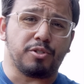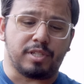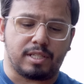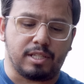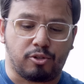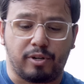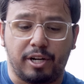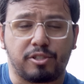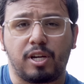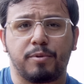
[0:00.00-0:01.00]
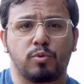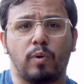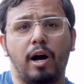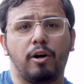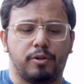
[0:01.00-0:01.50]
this in the Creators Cup as
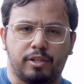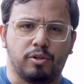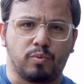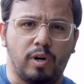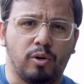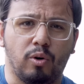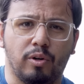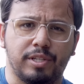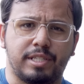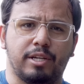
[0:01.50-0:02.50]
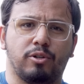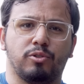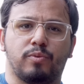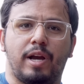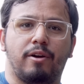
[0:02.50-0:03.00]
well. Like there was one hole in the
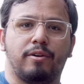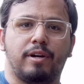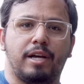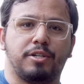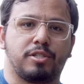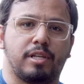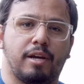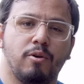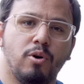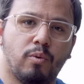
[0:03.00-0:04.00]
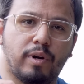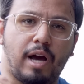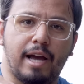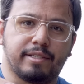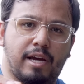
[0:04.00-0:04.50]
singles round and I just like I
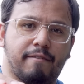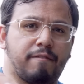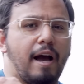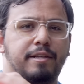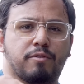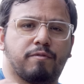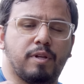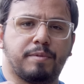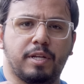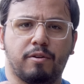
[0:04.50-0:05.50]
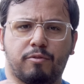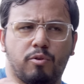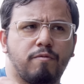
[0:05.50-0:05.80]
hyzer flipped it or threw it